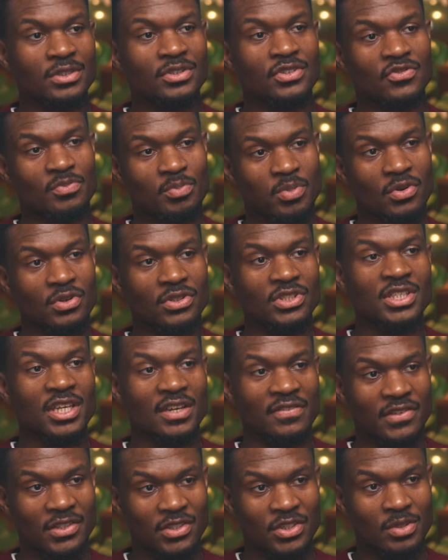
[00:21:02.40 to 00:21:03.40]
you've bought
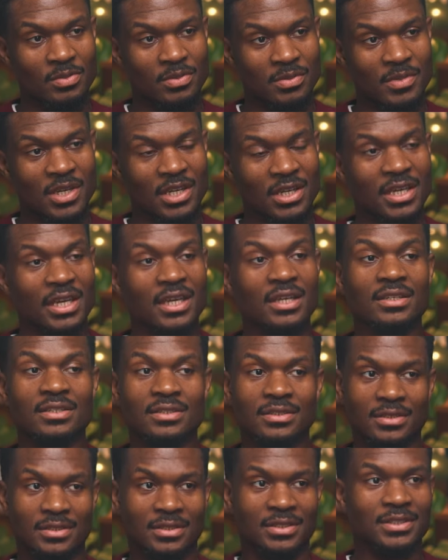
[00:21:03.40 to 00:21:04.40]
stuff in the supermarket.
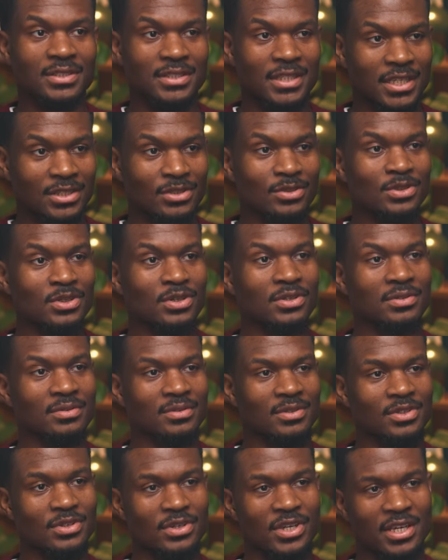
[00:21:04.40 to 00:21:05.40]
Then you'll
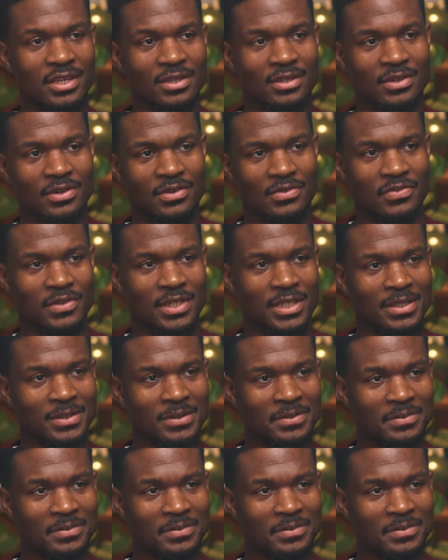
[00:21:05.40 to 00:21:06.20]
cook it, hopefully.